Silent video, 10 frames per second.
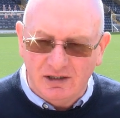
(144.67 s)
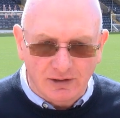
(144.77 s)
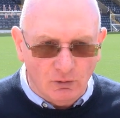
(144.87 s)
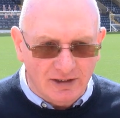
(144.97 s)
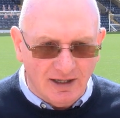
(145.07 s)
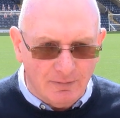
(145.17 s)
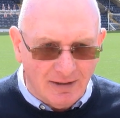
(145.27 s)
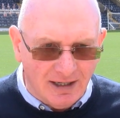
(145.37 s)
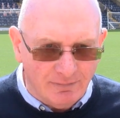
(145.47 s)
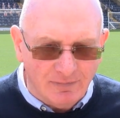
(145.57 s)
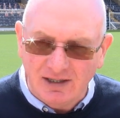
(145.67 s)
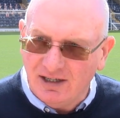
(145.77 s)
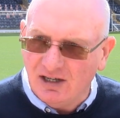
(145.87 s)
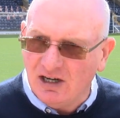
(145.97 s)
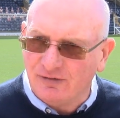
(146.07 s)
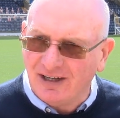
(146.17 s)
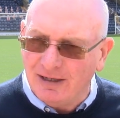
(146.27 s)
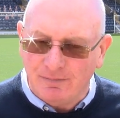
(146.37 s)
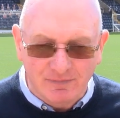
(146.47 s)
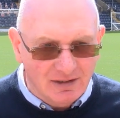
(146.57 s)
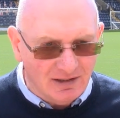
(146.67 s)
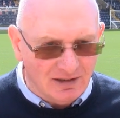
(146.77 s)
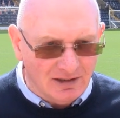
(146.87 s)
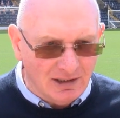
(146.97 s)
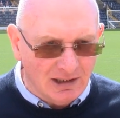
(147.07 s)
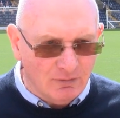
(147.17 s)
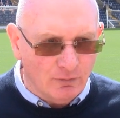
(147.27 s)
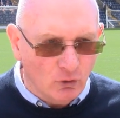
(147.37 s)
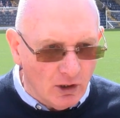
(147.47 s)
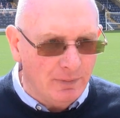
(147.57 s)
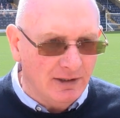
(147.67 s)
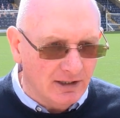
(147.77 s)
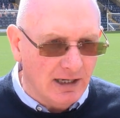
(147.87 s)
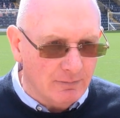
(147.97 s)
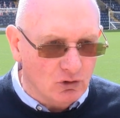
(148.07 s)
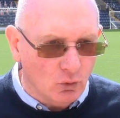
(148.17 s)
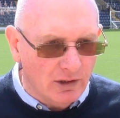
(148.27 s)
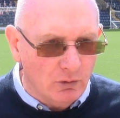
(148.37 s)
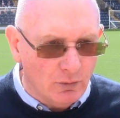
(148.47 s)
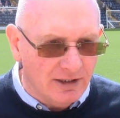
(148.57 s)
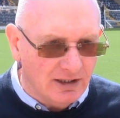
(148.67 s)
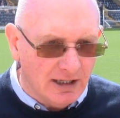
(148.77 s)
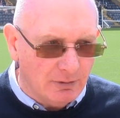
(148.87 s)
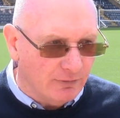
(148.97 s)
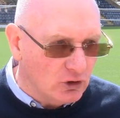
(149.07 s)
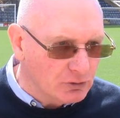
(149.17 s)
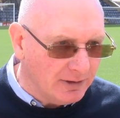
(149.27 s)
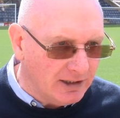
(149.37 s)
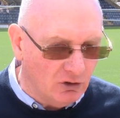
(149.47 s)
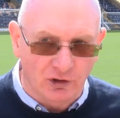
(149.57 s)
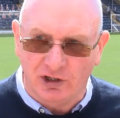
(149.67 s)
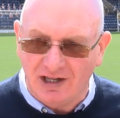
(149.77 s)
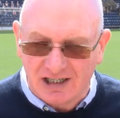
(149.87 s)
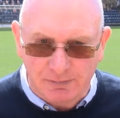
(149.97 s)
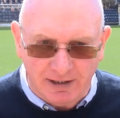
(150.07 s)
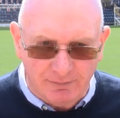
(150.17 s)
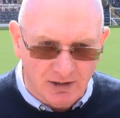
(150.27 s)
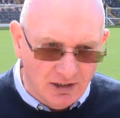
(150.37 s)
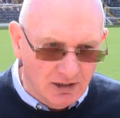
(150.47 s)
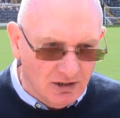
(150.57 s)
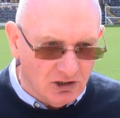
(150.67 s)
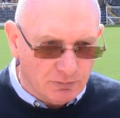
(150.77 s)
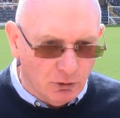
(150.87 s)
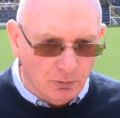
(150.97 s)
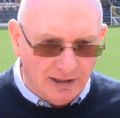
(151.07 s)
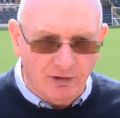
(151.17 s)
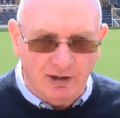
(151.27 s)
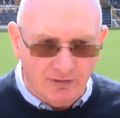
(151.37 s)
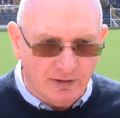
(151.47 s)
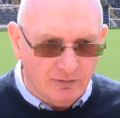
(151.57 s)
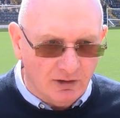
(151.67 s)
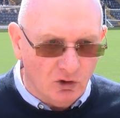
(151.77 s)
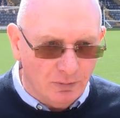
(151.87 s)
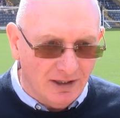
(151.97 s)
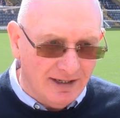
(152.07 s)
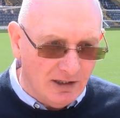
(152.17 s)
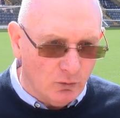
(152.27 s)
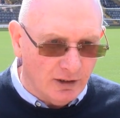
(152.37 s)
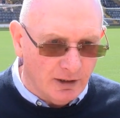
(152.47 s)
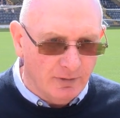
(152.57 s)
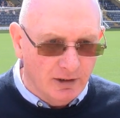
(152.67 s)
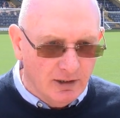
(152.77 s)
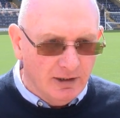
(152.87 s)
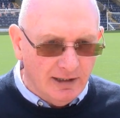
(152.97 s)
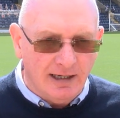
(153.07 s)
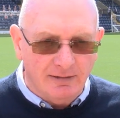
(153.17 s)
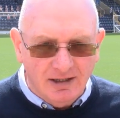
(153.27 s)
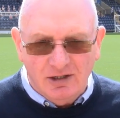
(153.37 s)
down to 10 men at half time. Uh, we've got to be in the game. So whether we win the game in the first minute or in the last minute it's probably irrelevant. It'll be a night where, yeah,